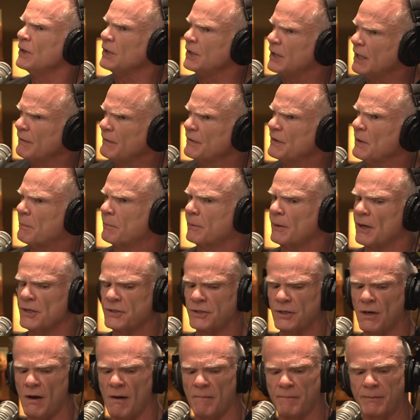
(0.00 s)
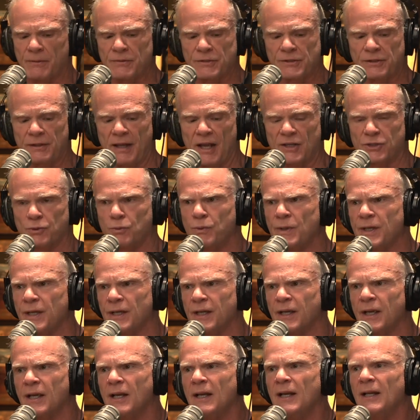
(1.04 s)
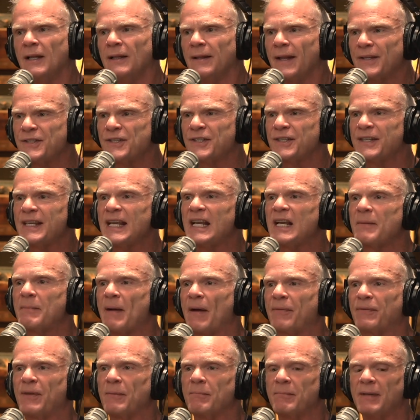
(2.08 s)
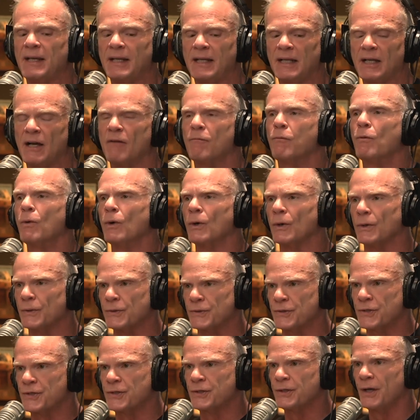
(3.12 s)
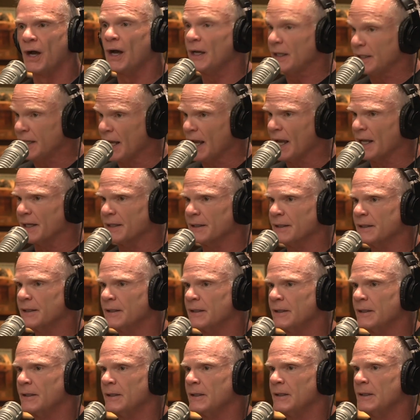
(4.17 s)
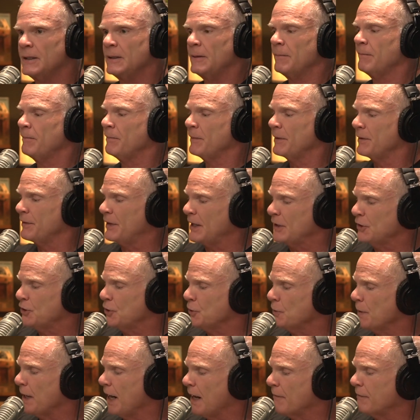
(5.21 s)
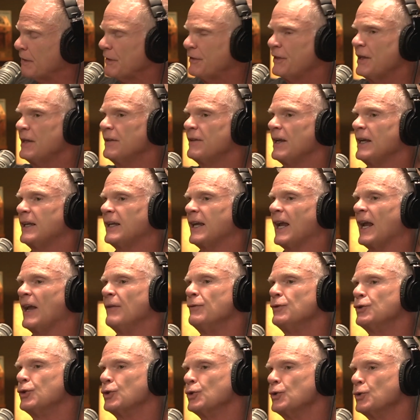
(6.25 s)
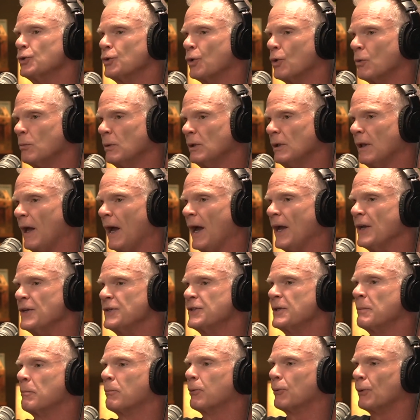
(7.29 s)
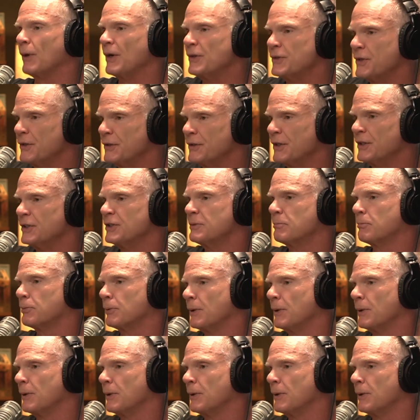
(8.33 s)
given the press conference last week, let's think about the meaning of words. Again, they do everything they can to normalize president.